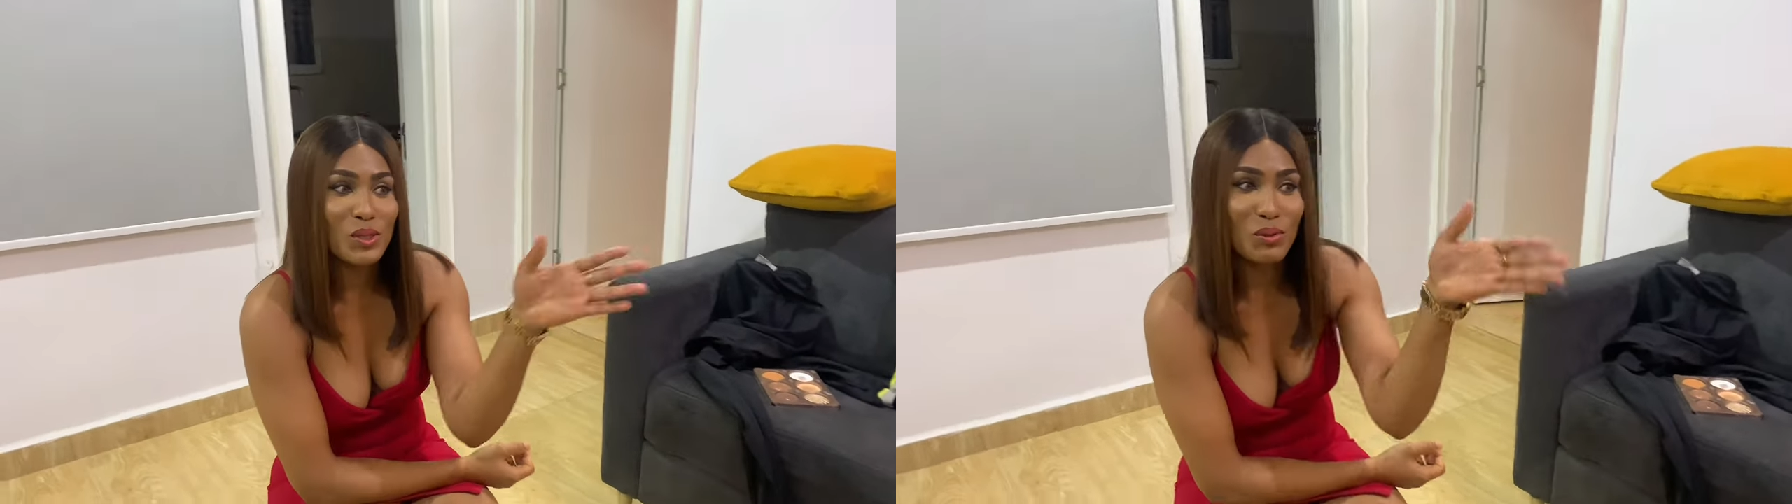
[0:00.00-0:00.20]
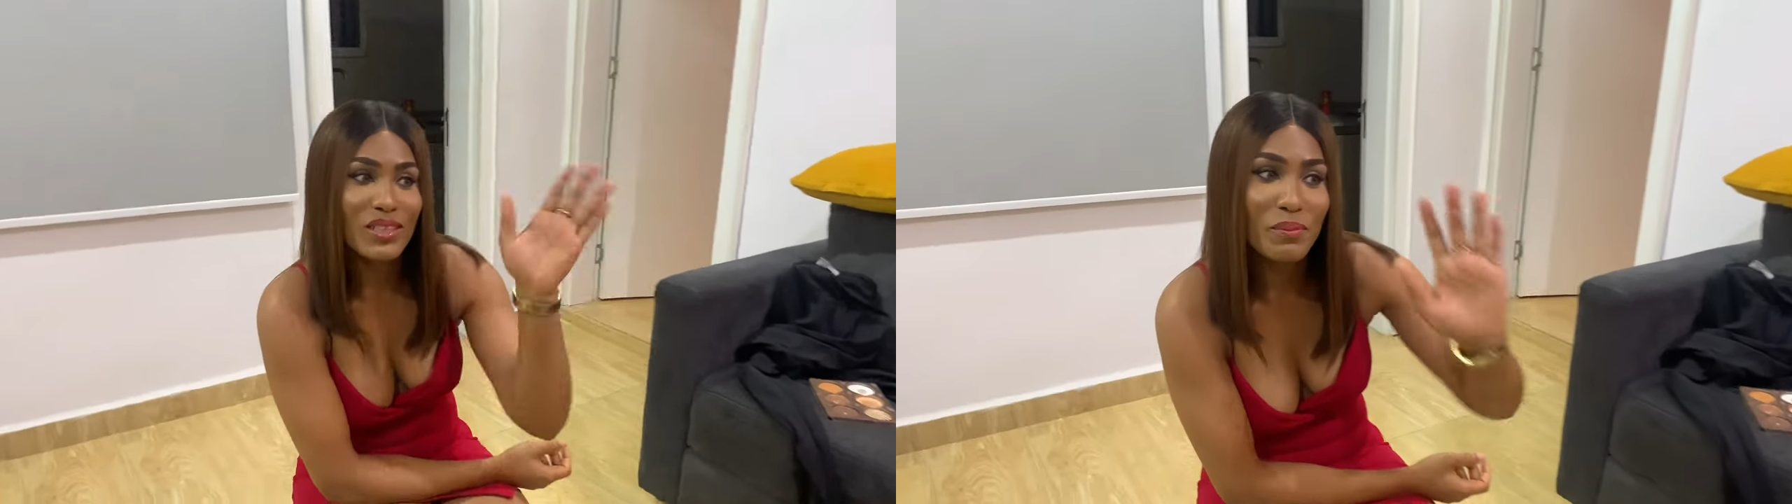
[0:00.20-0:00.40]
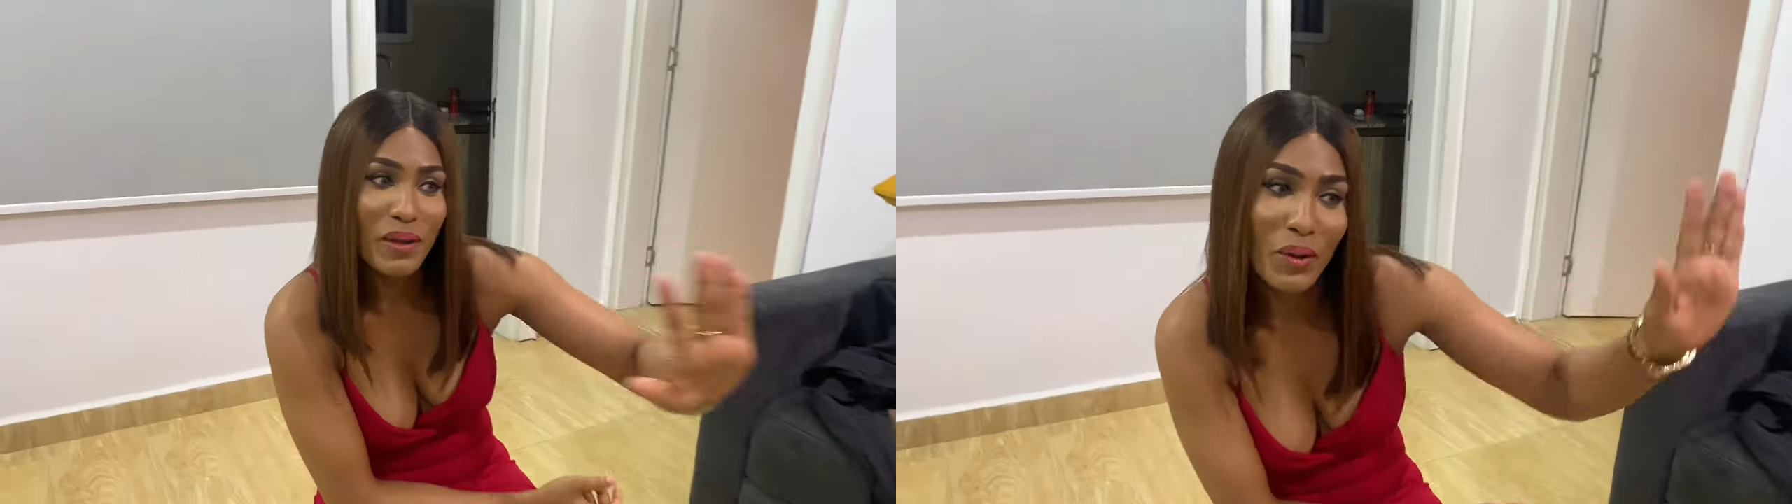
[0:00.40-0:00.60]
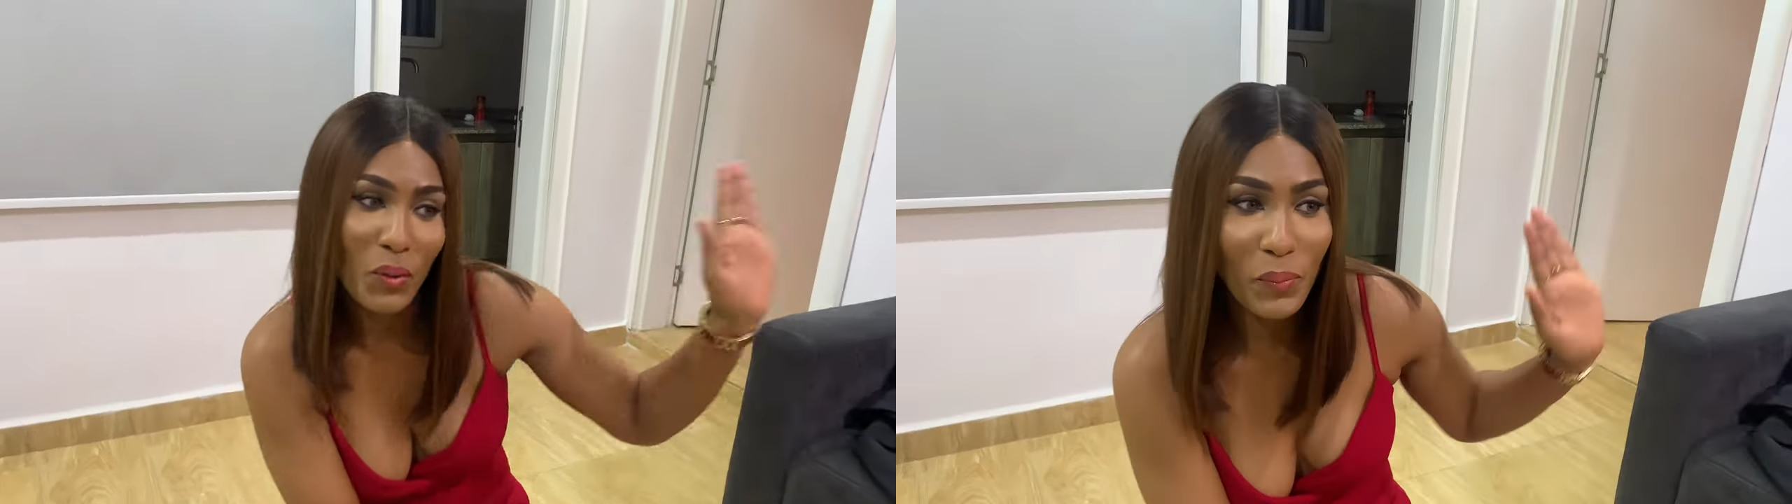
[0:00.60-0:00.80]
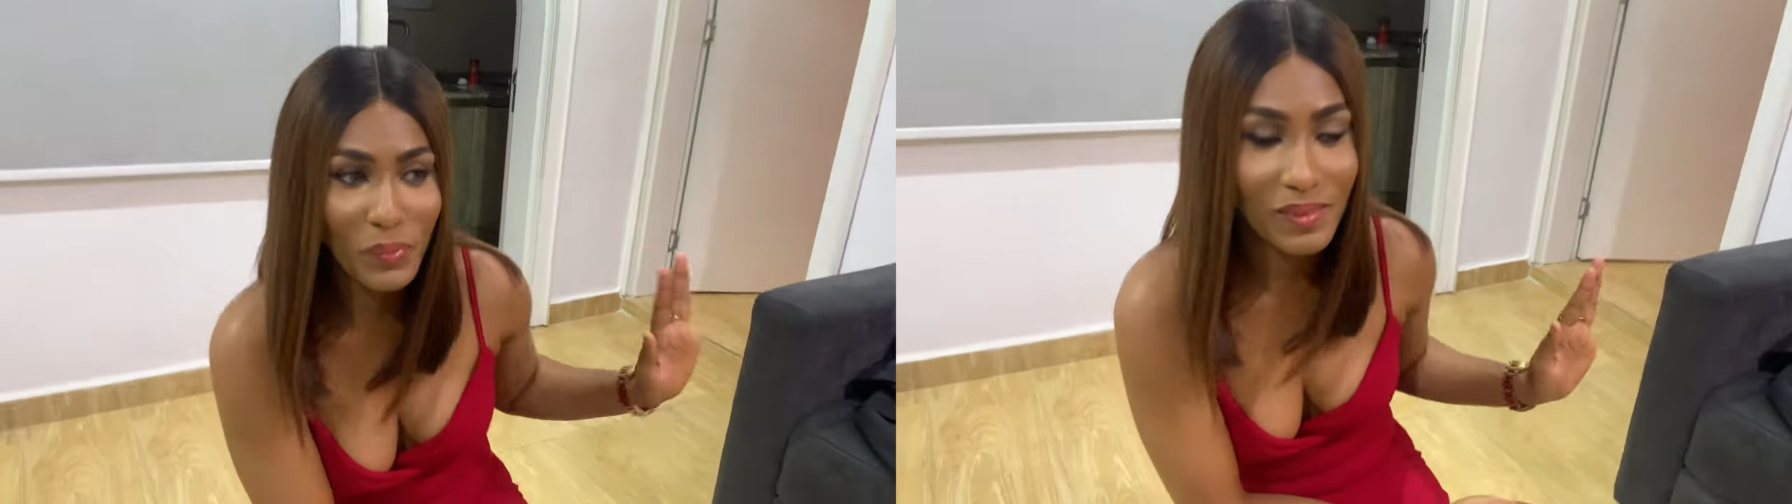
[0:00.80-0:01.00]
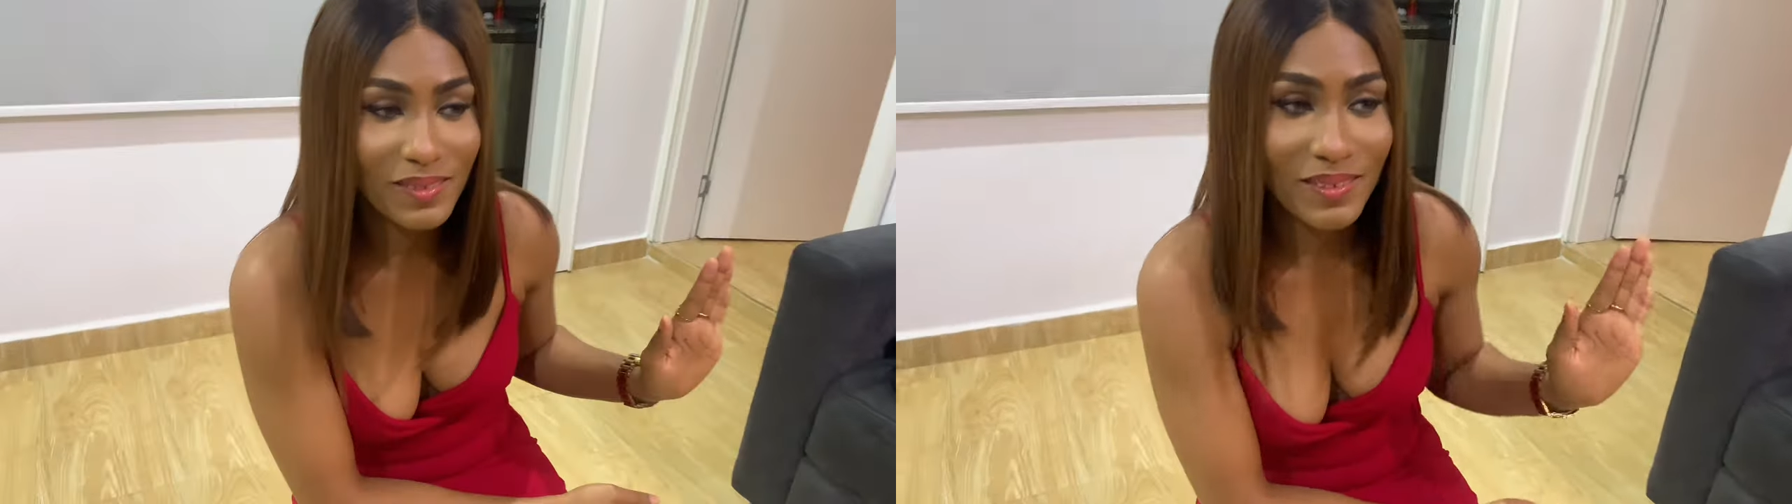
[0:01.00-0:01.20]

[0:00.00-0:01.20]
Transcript: see Jennifer, see her